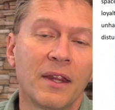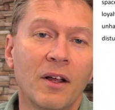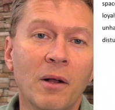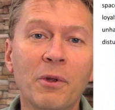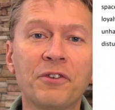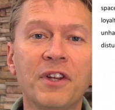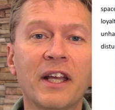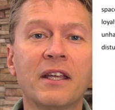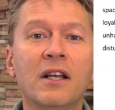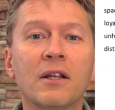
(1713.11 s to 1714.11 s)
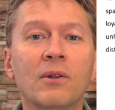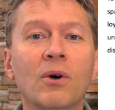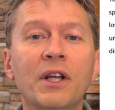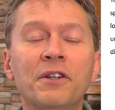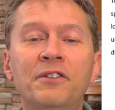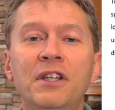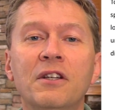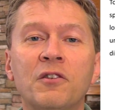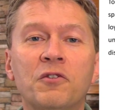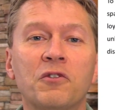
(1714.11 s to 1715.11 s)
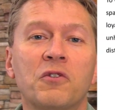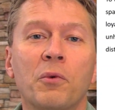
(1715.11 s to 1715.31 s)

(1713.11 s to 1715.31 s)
Almost like loyalty is just a